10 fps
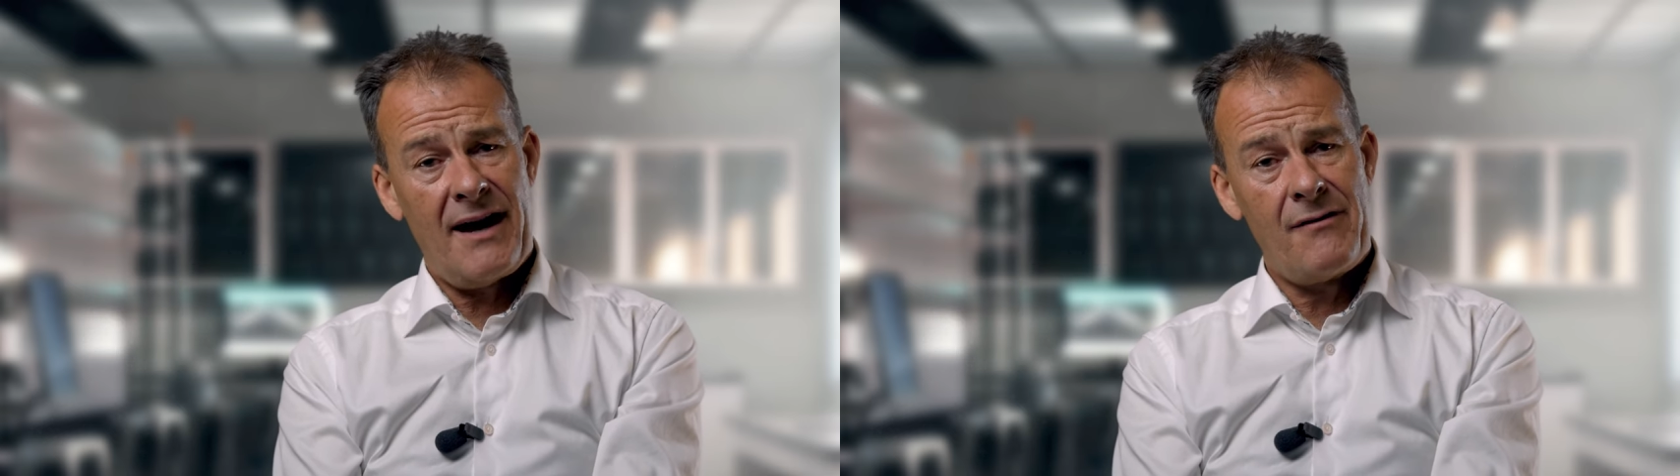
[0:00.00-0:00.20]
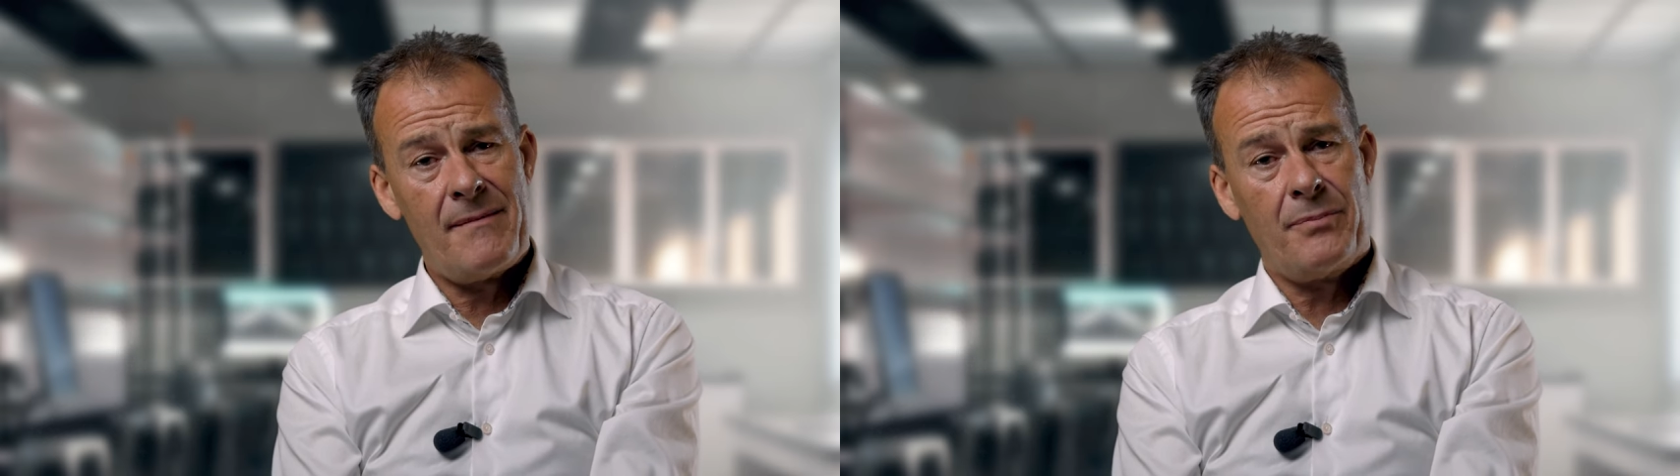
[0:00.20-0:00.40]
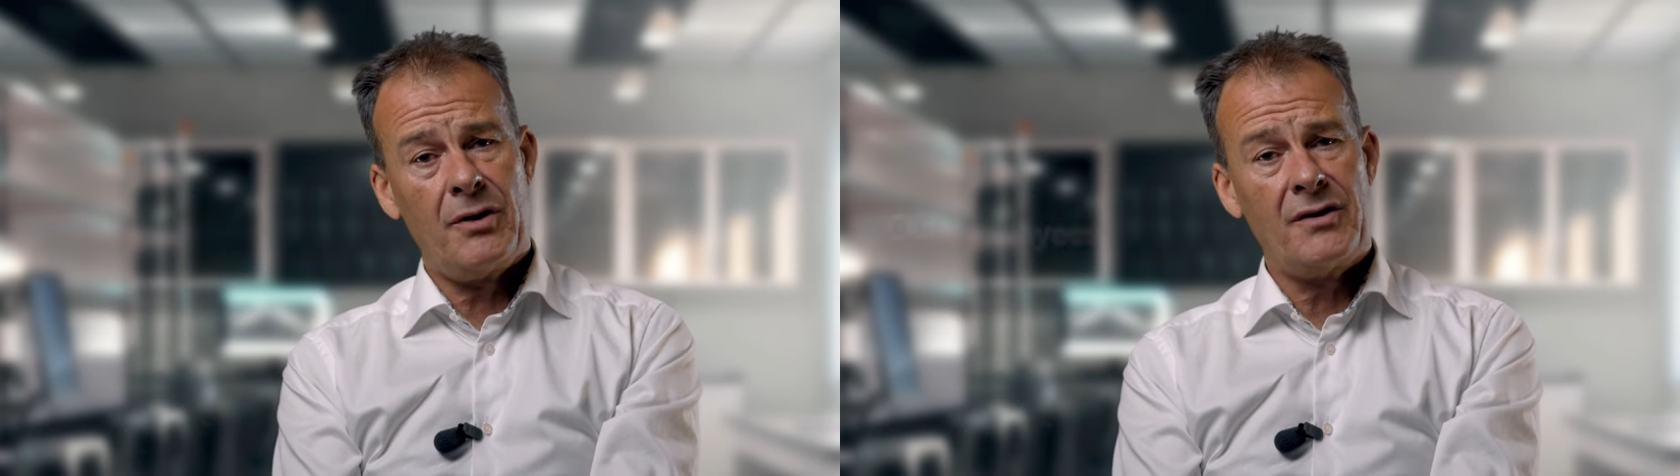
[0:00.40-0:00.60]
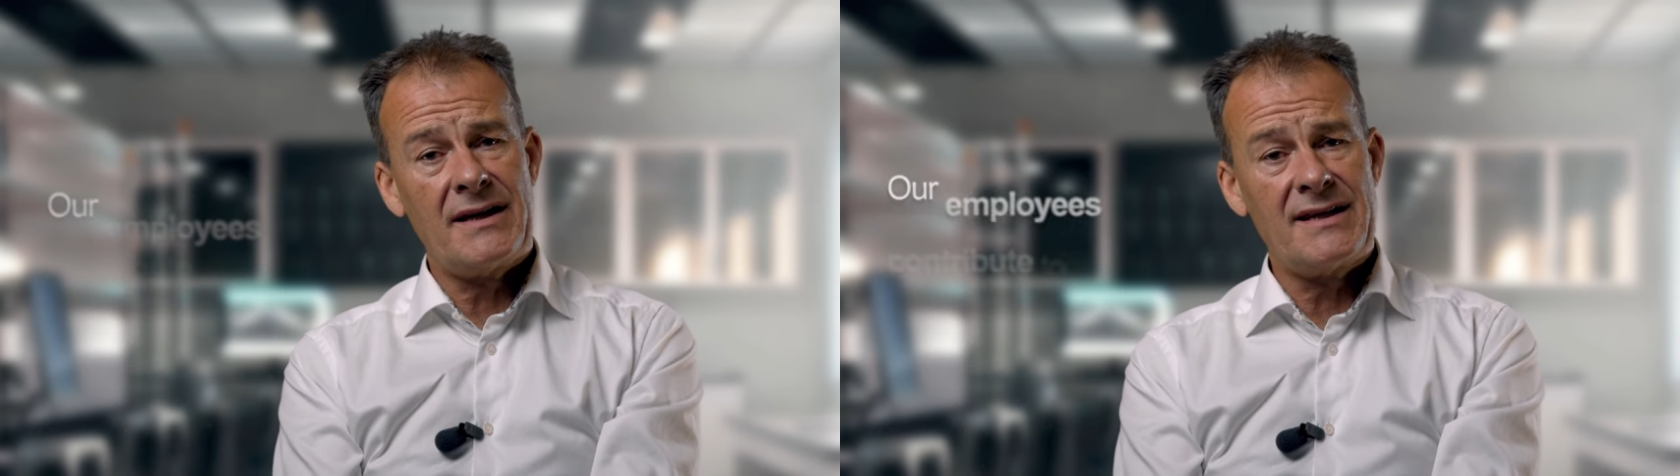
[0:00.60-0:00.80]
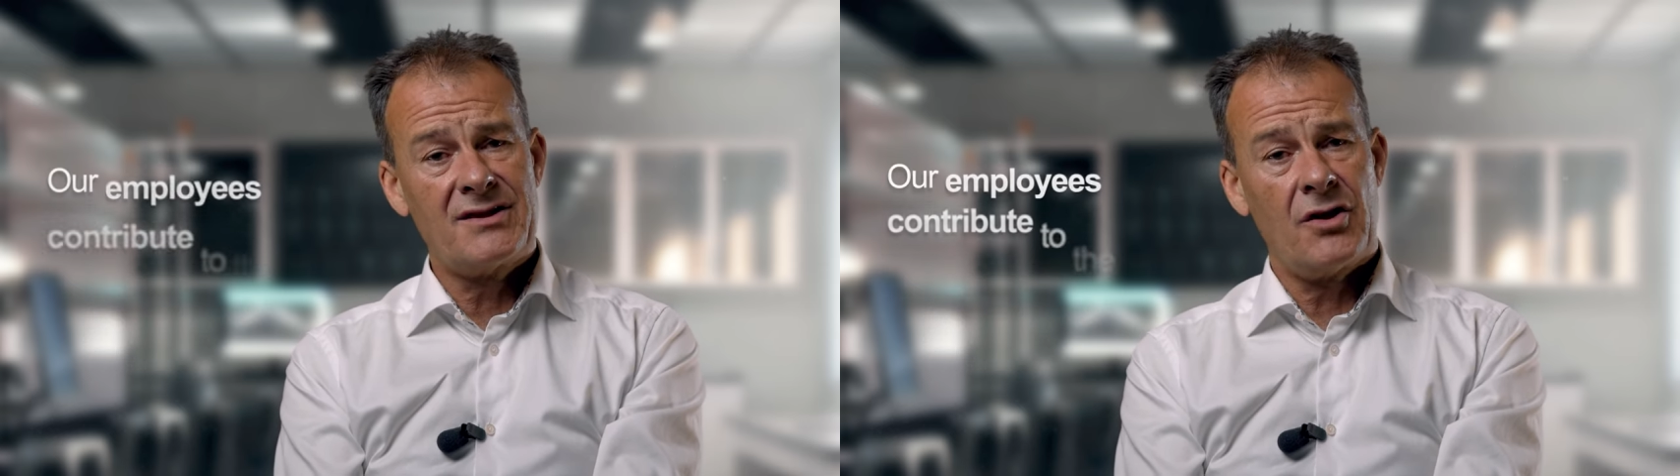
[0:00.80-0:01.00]
our
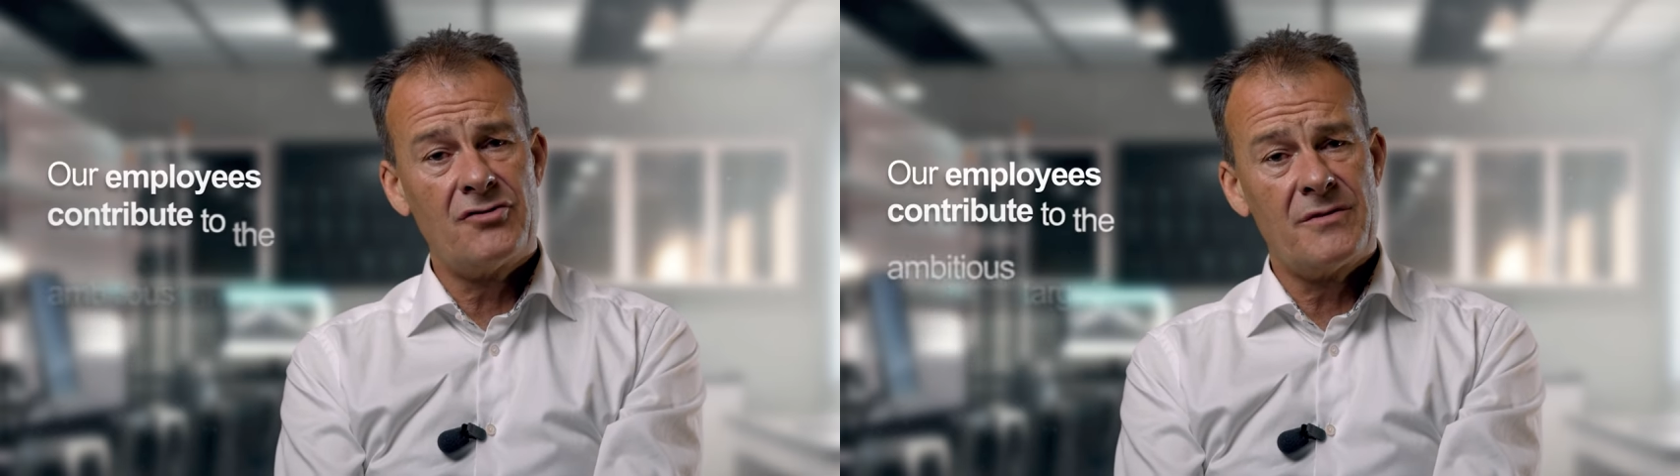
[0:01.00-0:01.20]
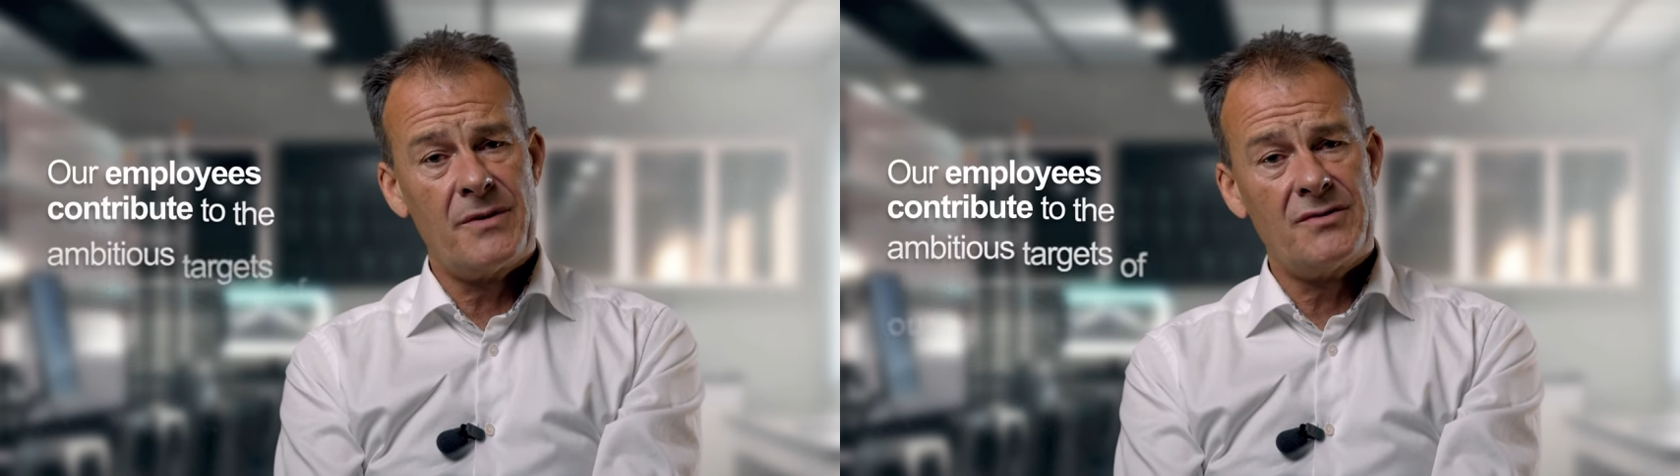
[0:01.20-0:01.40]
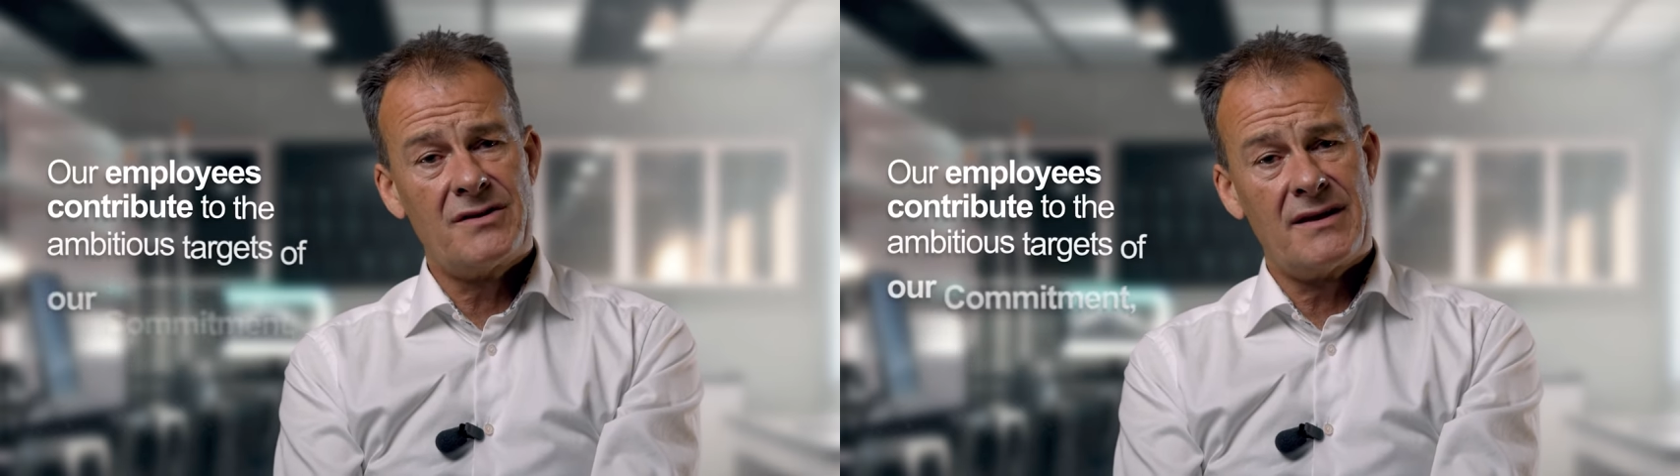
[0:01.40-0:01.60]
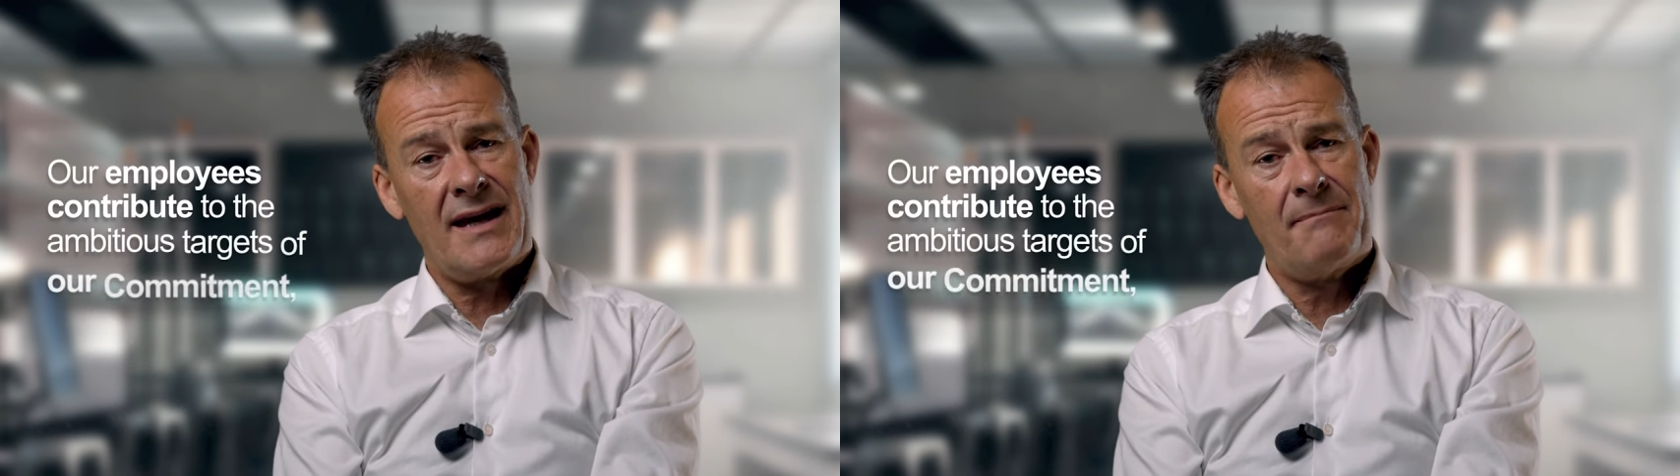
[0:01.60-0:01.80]
employees contribute to the